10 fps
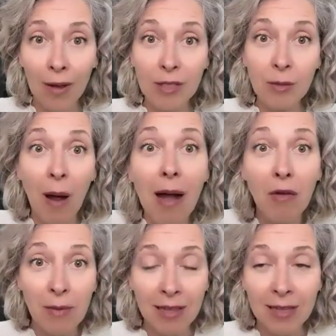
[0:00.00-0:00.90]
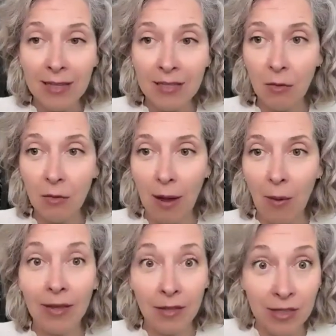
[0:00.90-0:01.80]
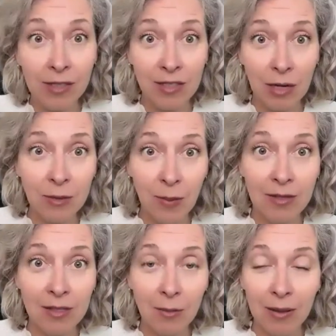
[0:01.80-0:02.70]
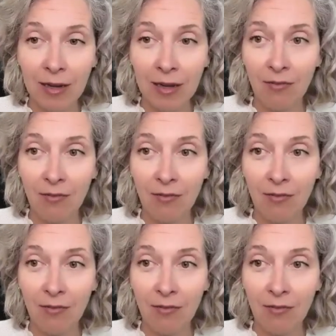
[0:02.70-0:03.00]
Well, it's part of me that gets in my way. This is the responsibility